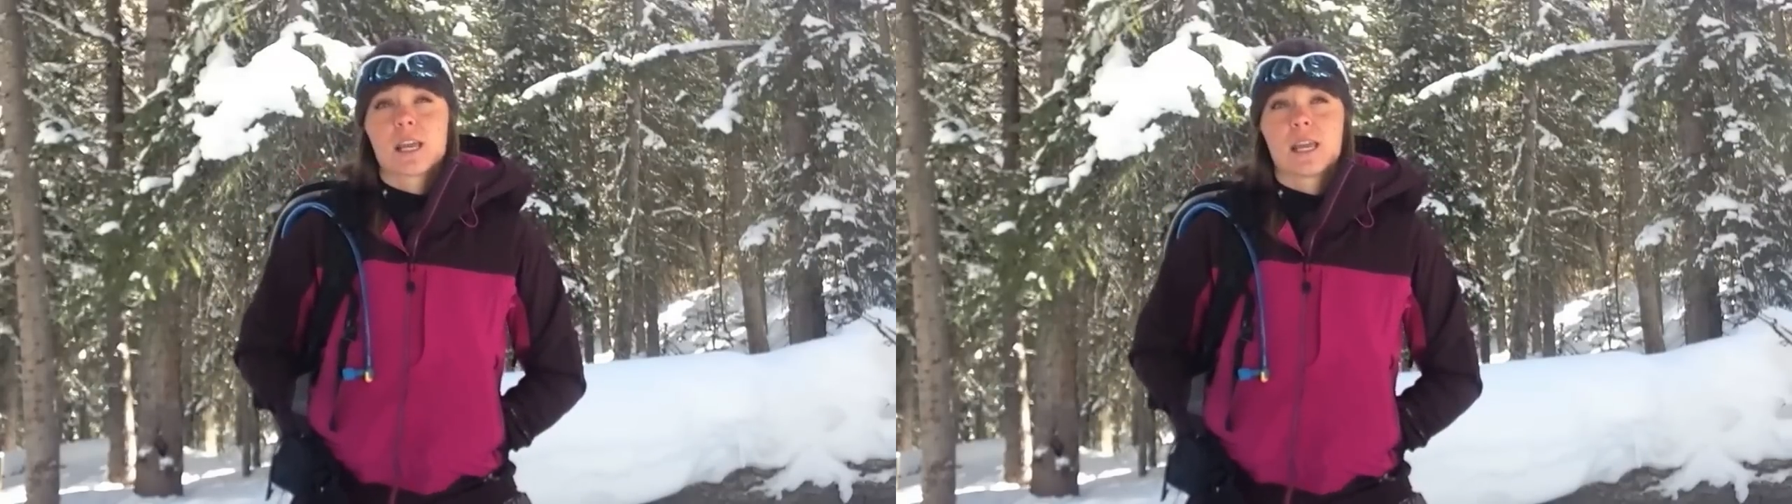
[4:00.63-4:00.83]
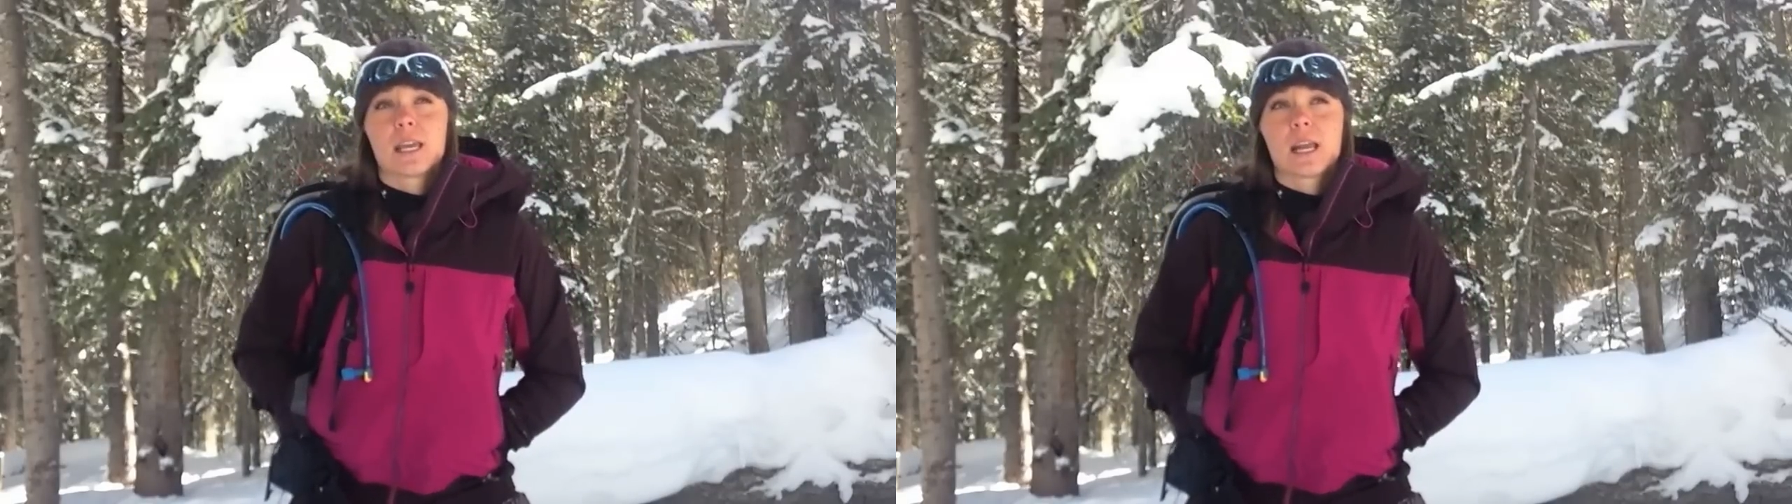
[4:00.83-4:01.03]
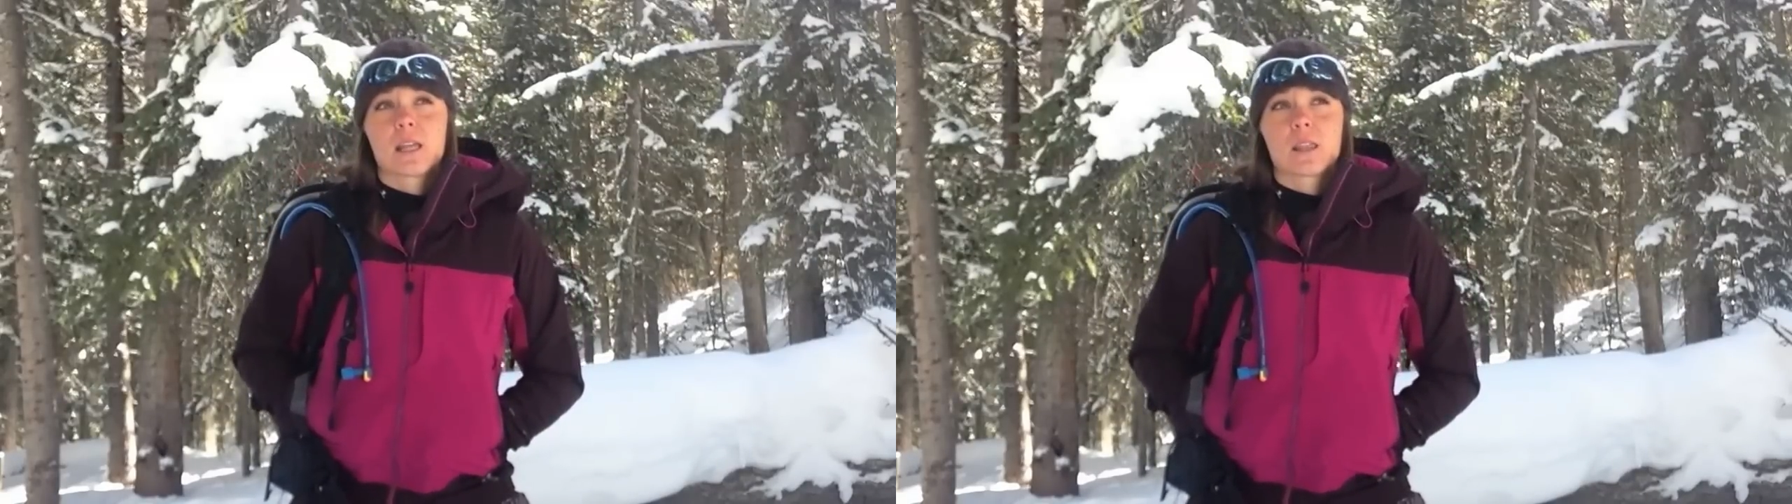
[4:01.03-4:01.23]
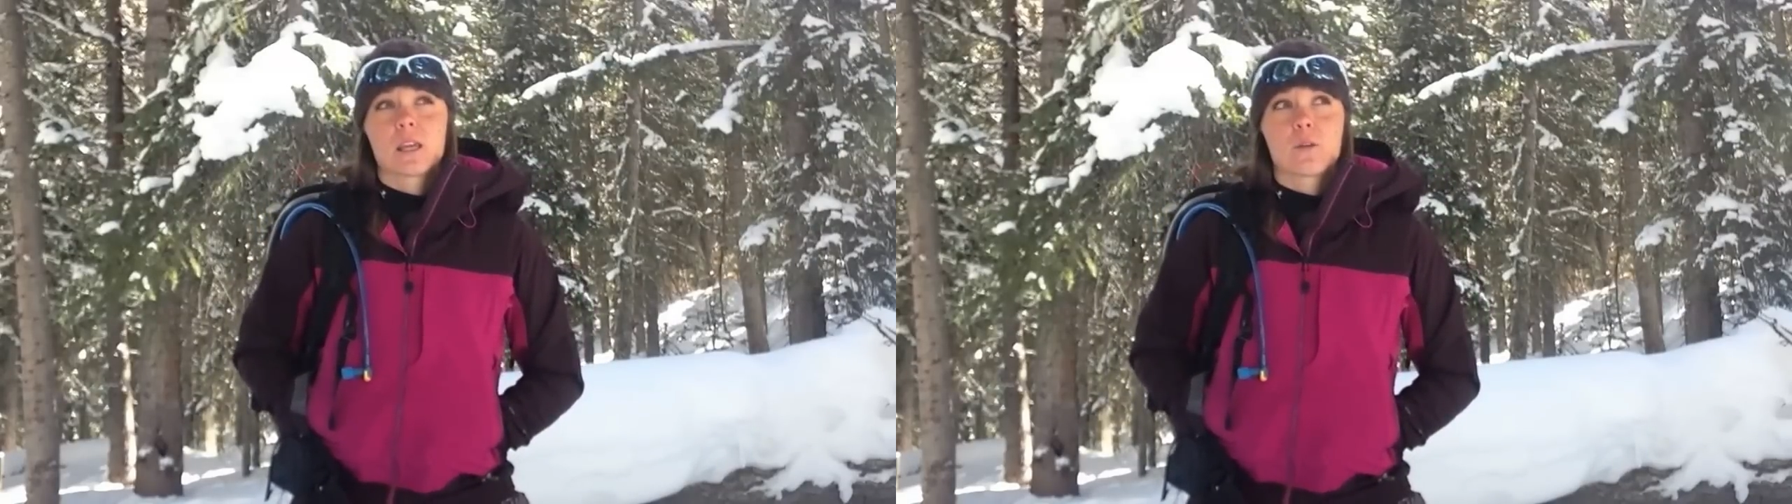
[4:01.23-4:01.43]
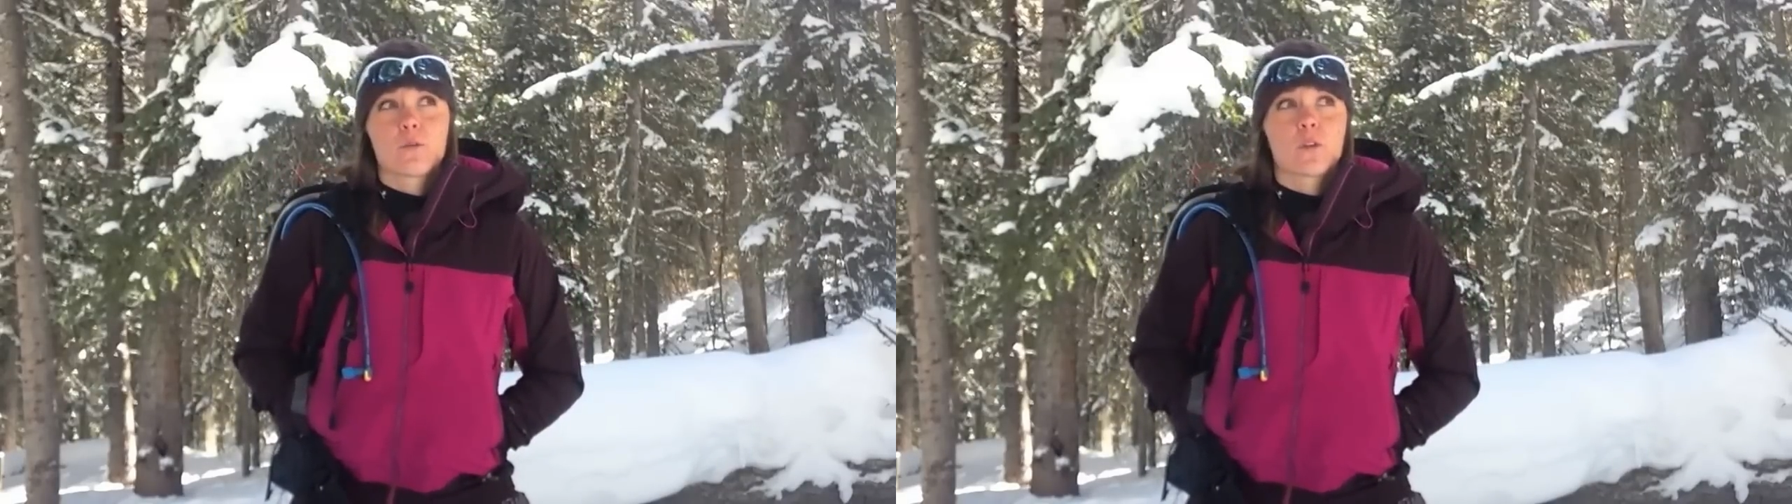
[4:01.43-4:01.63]
and I
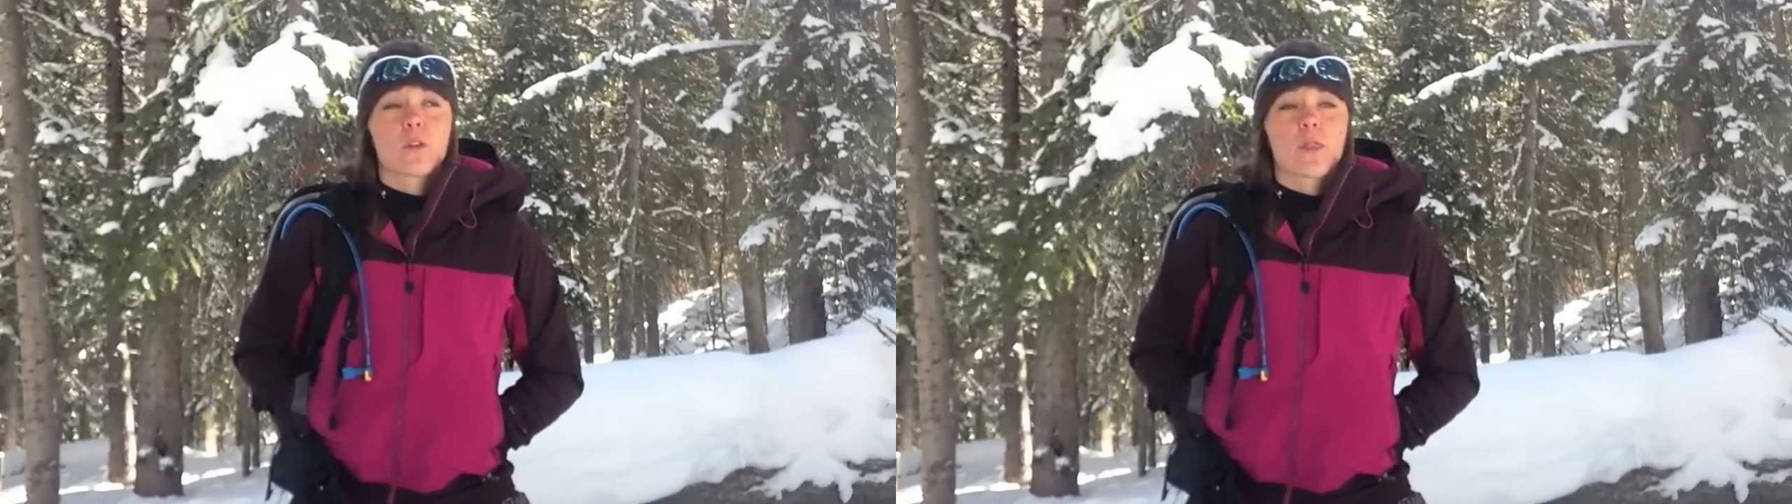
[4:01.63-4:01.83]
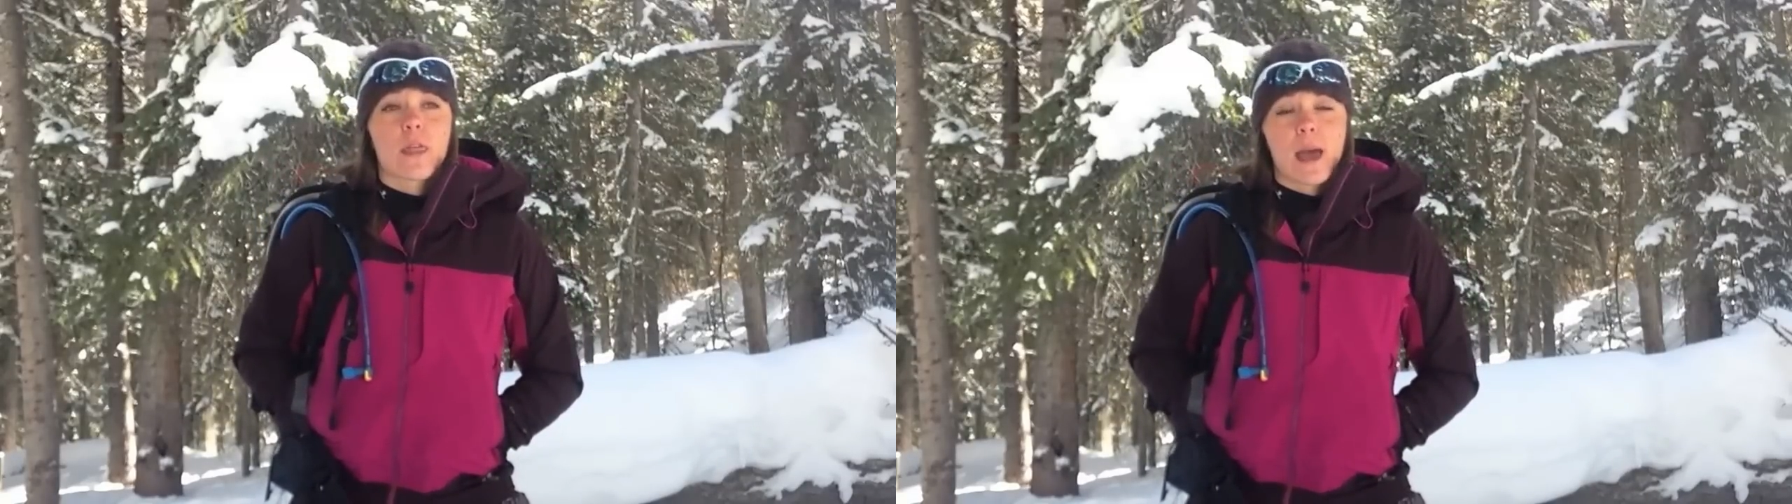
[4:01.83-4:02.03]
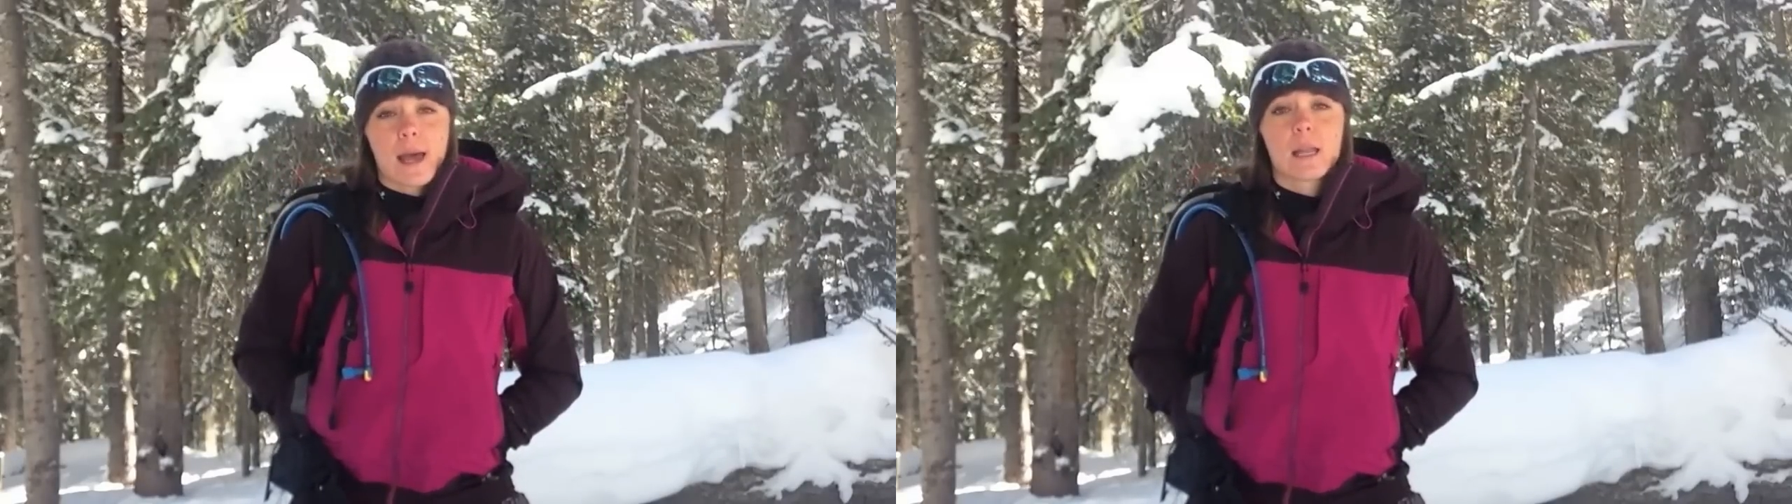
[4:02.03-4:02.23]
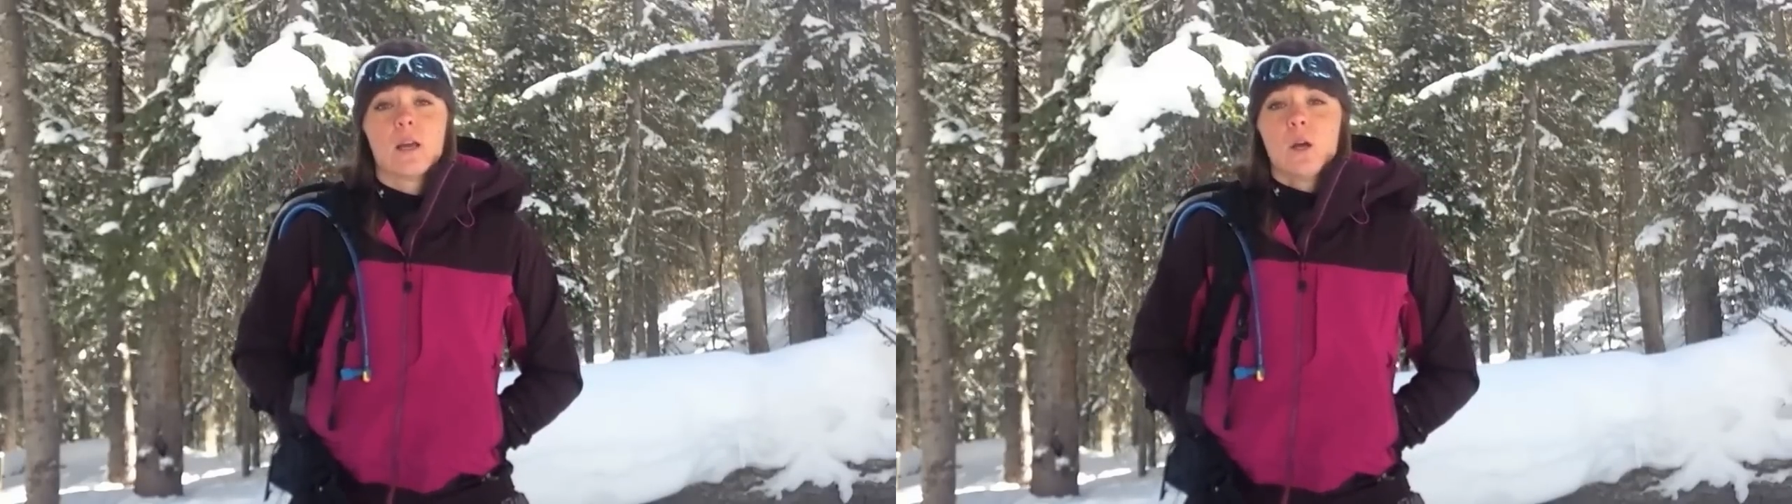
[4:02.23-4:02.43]
think for that